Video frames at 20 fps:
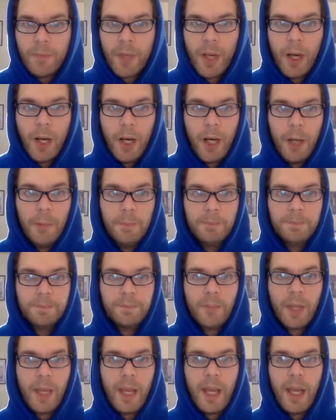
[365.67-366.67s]

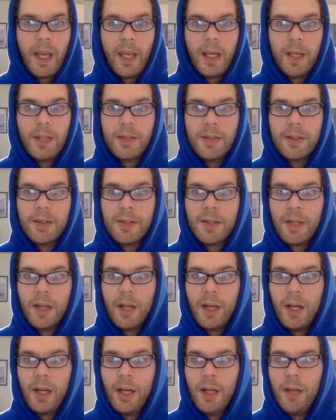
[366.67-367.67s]
And
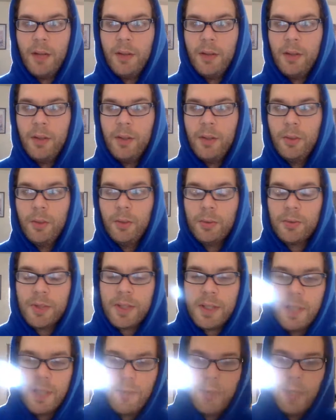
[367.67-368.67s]
you will
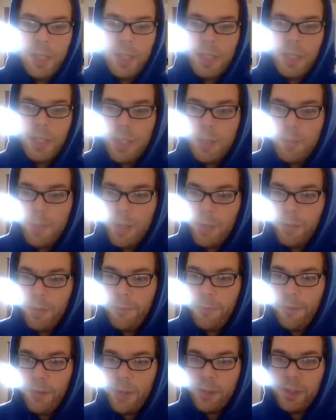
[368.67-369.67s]
receive in an email
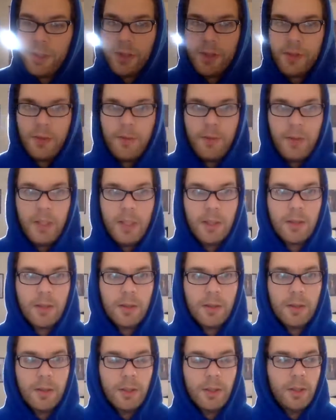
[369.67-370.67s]
fairly soon
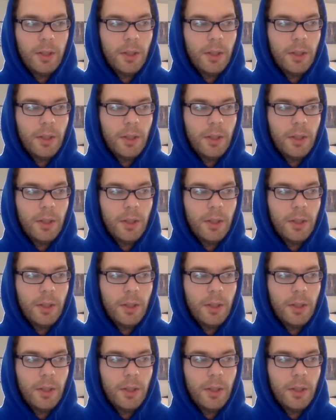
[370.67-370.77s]
here